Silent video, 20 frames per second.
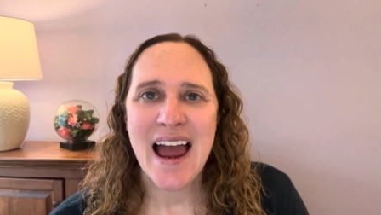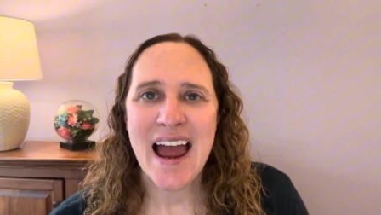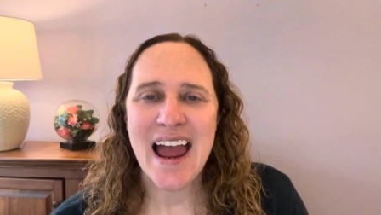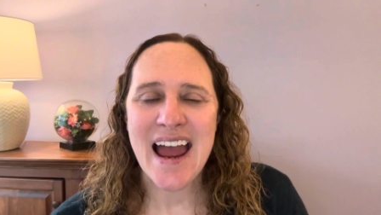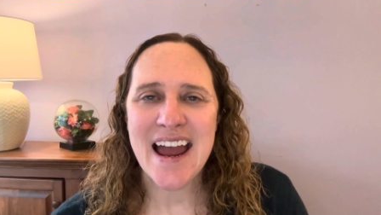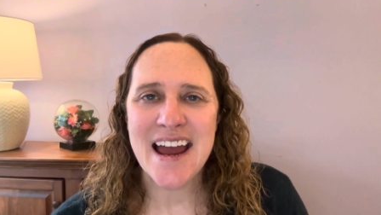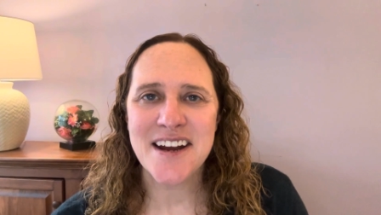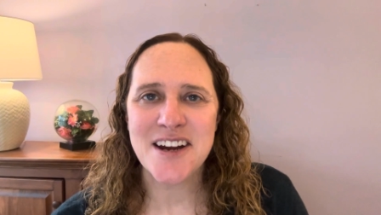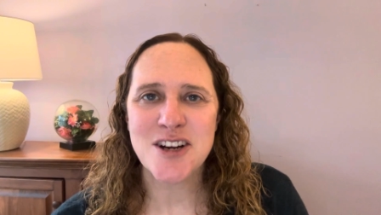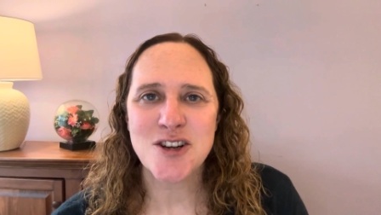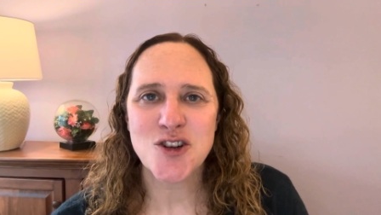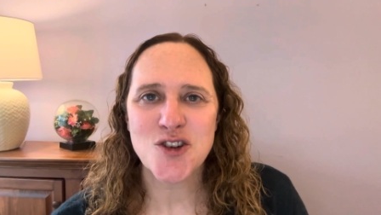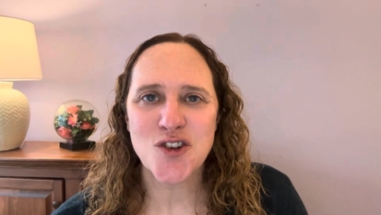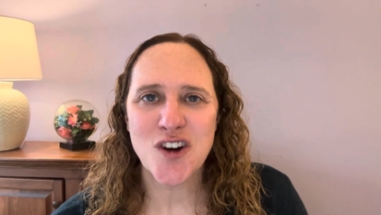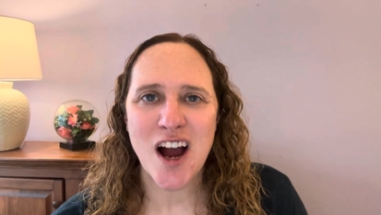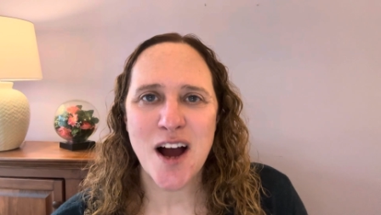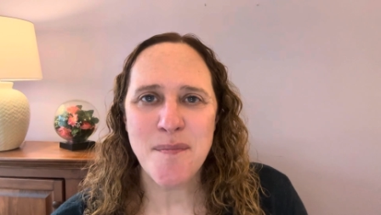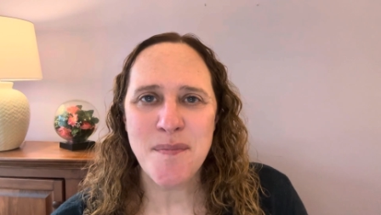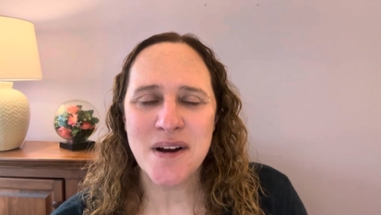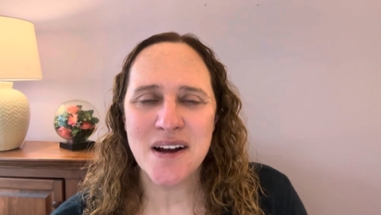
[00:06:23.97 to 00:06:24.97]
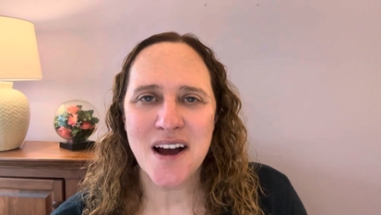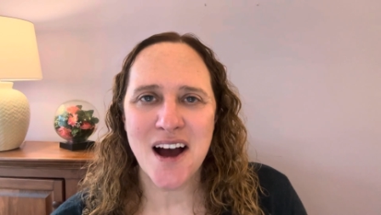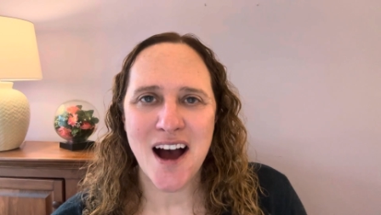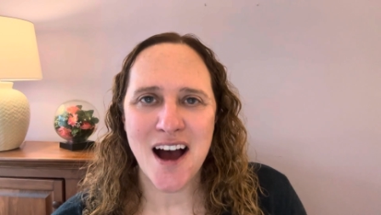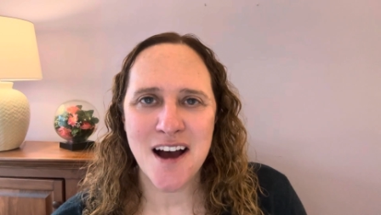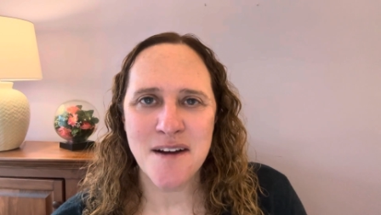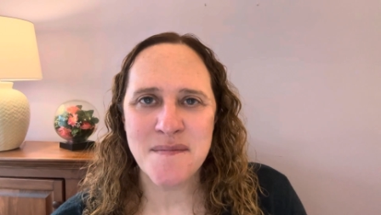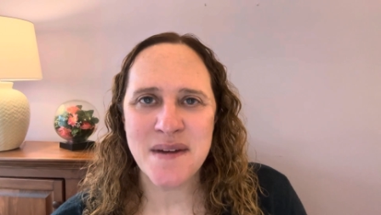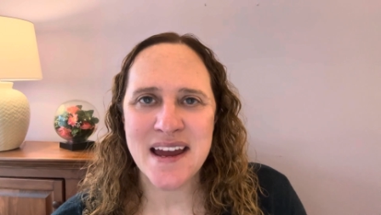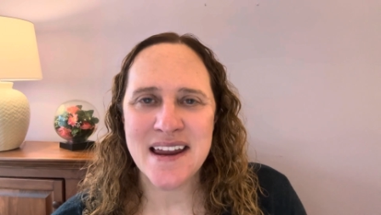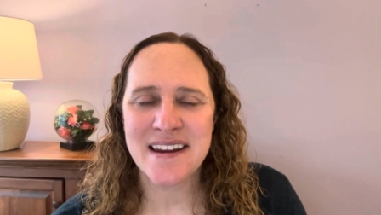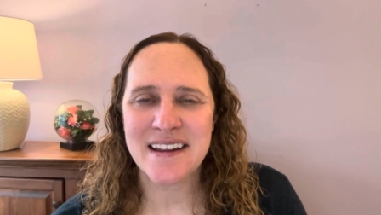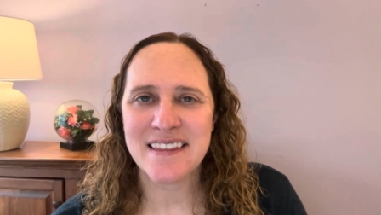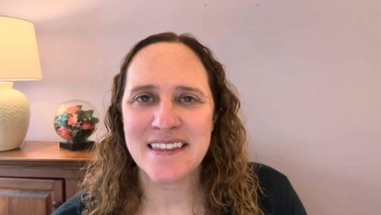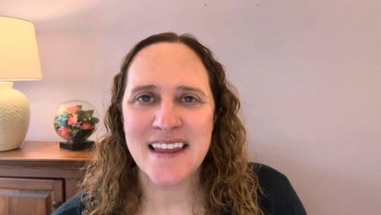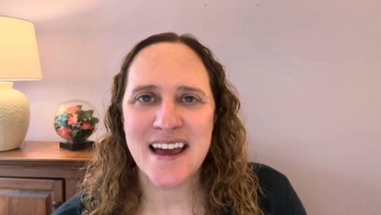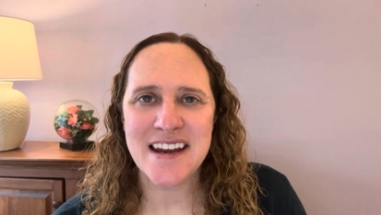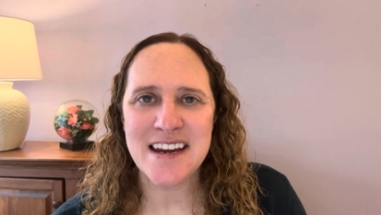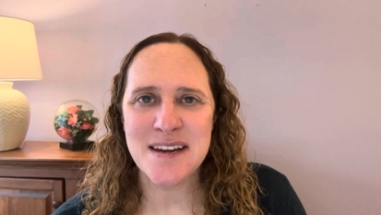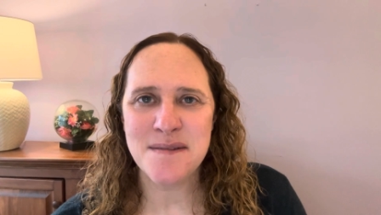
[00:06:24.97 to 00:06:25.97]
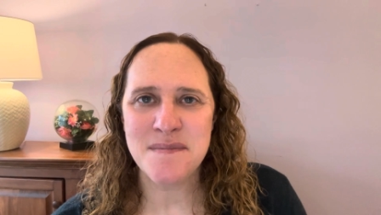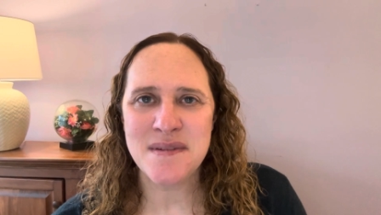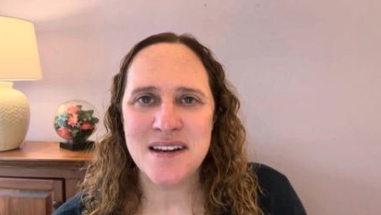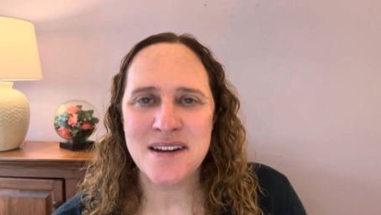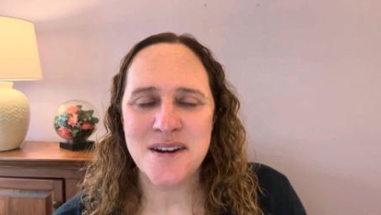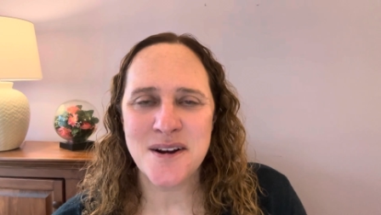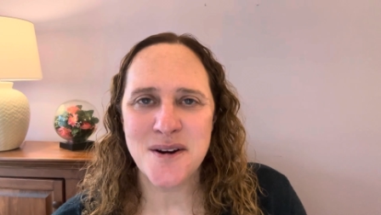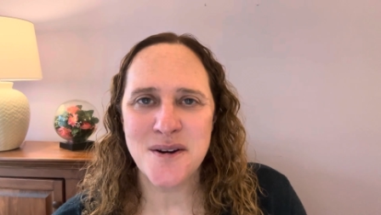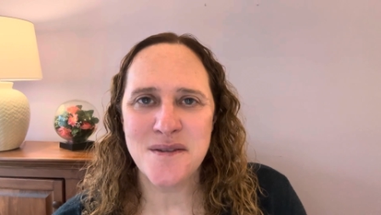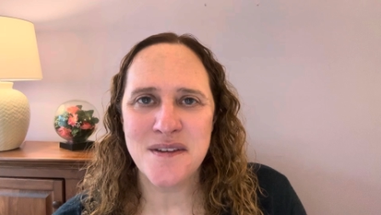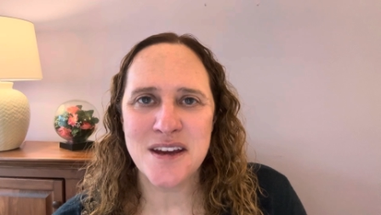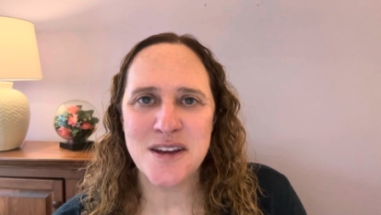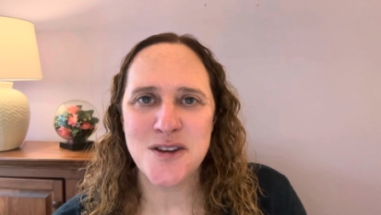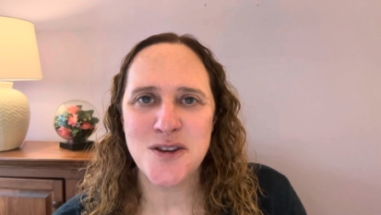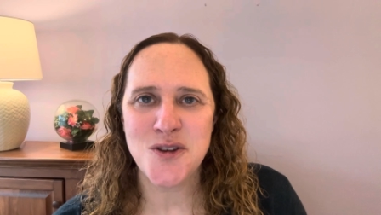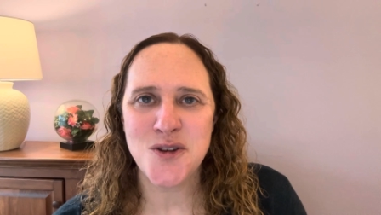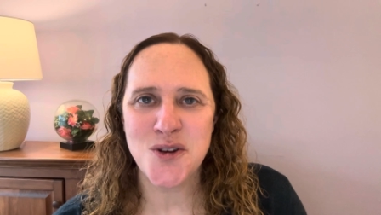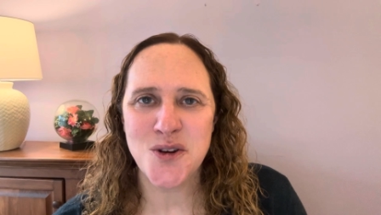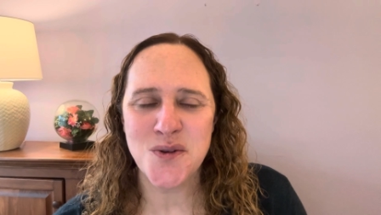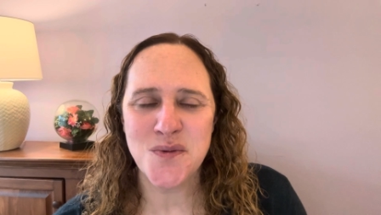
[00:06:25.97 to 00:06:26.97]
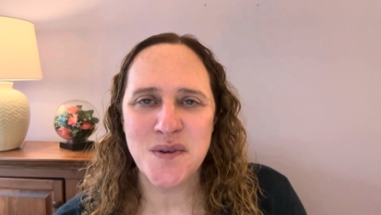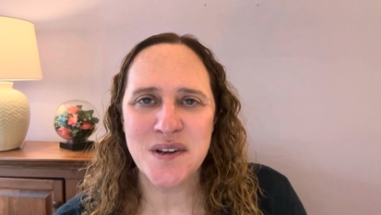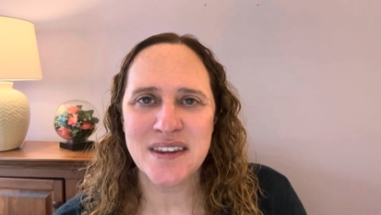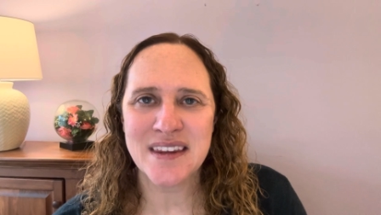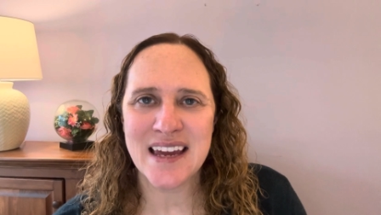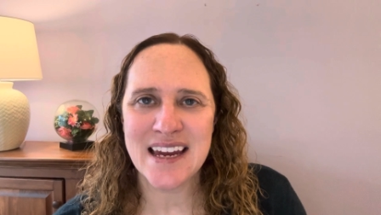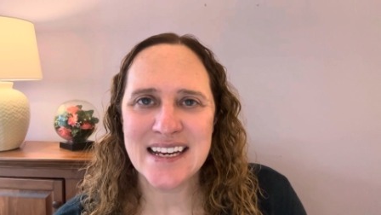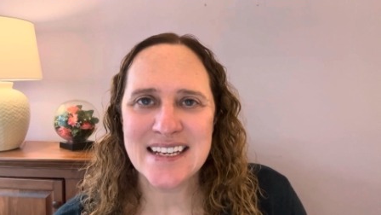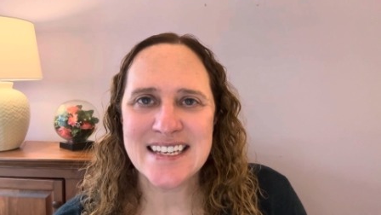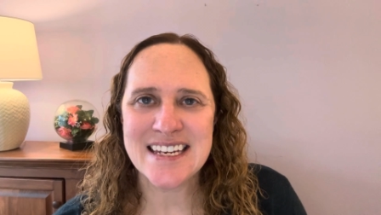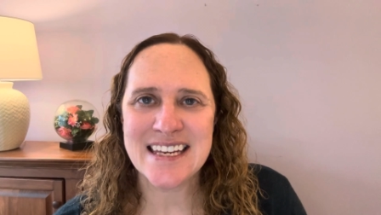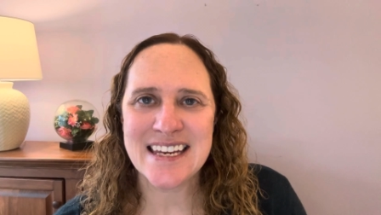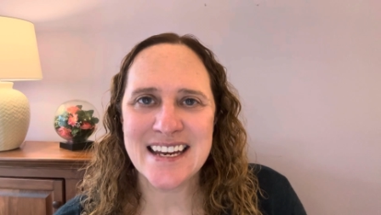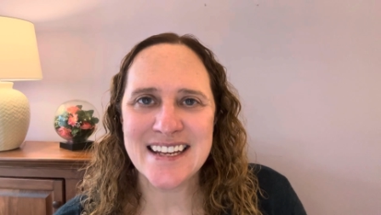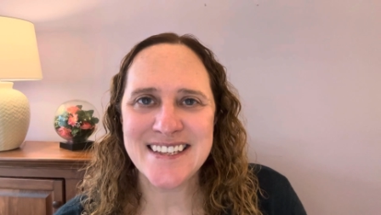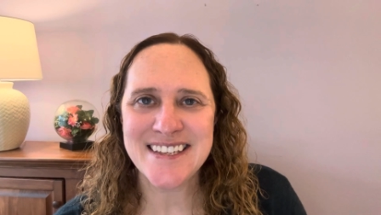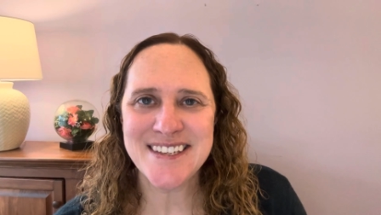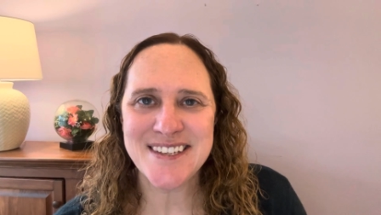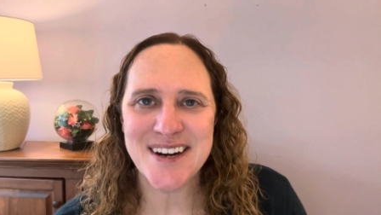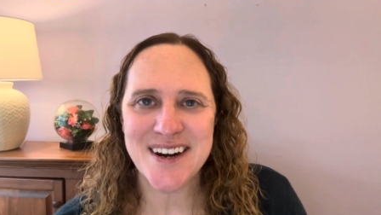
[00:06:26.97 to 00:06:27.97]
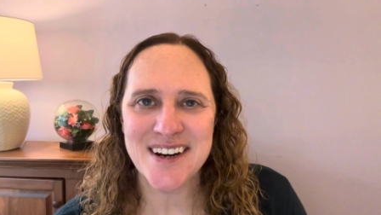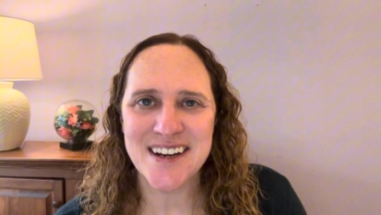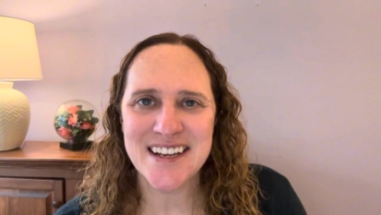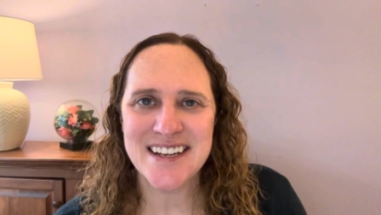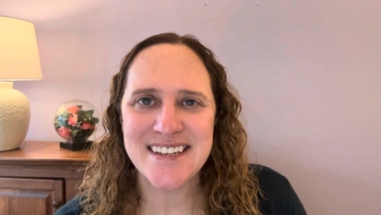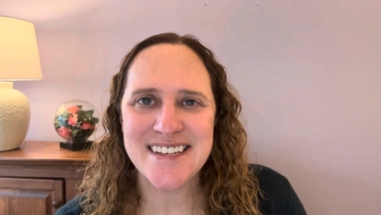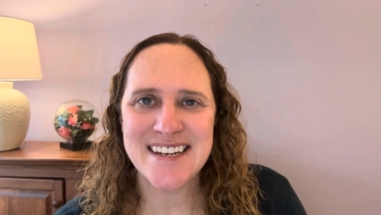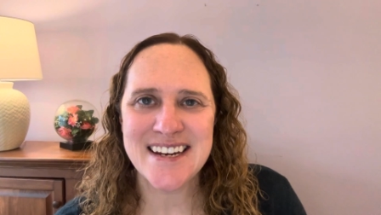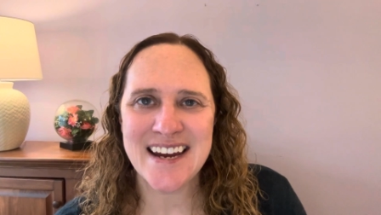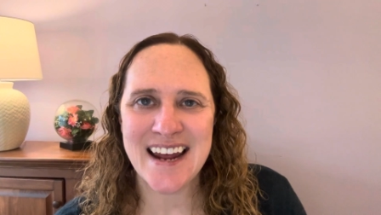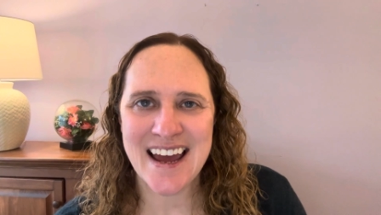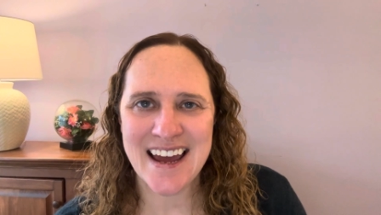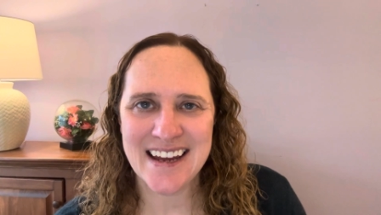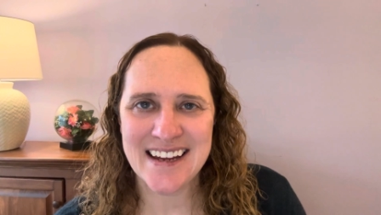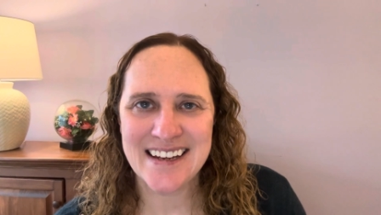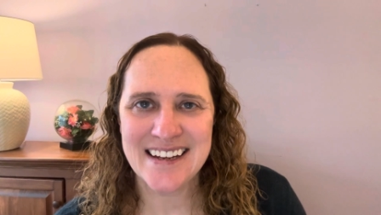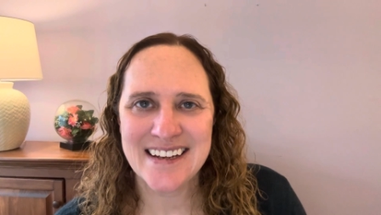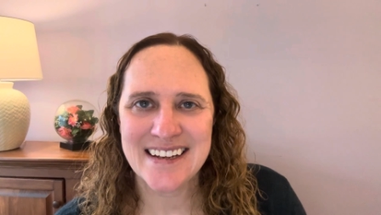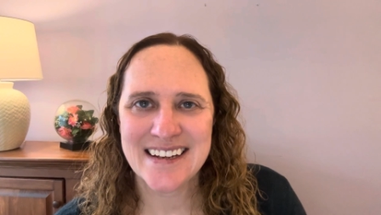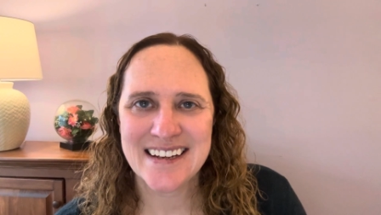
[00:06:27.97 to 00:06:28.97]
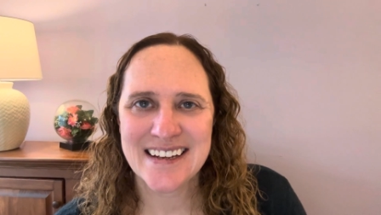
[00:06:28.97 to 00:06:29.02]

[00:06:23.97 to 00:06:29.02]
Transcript: and drop a comment letting me know that you would like to get started today.